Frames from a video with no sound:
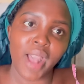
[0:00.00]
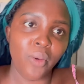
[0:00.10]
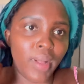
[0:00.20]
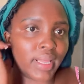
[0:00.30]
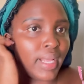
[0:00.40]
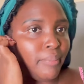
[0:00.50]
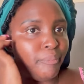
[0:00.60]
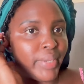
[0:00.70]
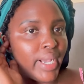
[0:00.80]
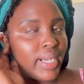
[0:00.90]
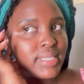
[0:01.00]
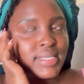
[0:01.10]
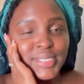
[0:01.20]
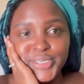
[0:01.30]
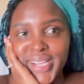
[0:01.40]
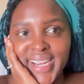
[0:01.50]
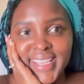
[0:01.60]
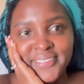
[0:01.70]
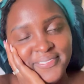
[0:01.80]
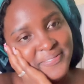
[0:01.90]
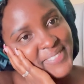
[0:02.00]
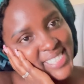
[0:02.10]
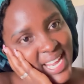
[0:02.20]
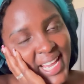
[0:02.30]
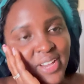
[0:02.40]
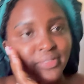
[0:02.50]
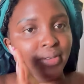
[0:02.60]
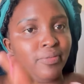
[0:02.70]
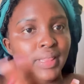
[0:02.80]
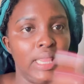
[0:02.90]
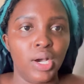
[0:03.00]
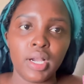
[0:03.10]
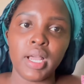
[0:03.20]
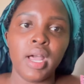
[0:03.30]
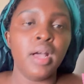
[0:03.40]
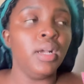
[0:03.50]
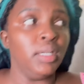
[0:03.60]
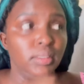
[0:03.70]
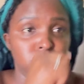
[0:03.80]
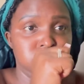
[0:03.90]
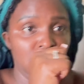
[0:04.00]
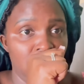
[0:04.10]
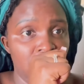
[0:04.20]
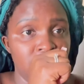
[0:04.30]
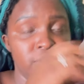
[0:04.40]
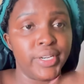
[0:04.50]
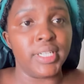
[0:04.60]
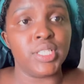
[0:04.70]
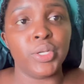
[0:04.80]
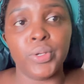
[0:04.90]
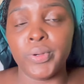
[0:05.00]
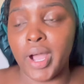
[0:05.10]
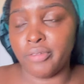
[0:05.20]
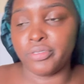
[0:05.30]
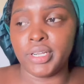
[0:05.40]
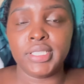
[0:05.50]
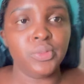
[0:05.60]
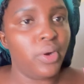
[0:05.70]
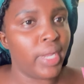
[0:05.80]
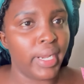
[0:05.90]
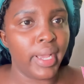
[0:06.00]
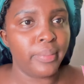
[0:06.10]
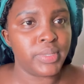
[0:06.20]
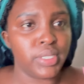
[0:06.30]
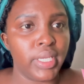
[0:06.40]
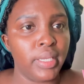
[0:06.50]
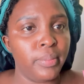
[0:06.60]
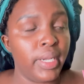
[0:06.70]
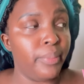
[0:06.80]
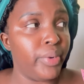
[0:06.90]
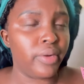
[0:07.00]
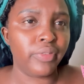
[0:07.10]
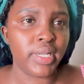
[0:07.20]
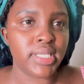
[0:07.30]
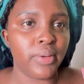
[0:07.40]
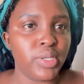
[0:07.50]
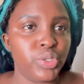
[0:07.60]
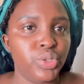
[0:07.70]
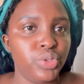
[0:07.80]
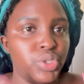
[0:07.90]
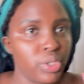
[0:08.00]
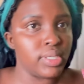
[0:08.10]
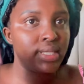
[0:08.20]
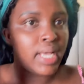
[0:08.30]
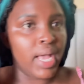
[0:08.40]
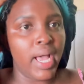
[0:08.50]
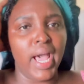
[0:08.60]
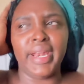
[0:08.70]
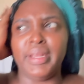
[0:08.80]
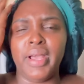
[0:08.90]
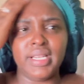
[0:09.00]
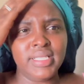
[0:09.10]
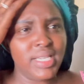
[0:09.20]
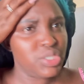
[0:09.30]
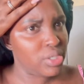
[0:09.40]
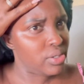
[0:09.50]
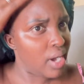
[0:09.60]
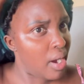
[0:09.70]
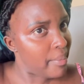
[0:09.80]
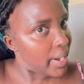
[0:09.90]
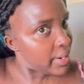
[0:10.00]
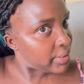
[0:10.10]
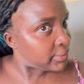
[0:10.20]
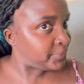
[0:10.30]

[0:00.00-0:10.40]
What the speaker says: Welcome back to another day of the vlog. Oh, sorry. So I've already woken up, taken my breakfast. I want to do chores. And did I show you how my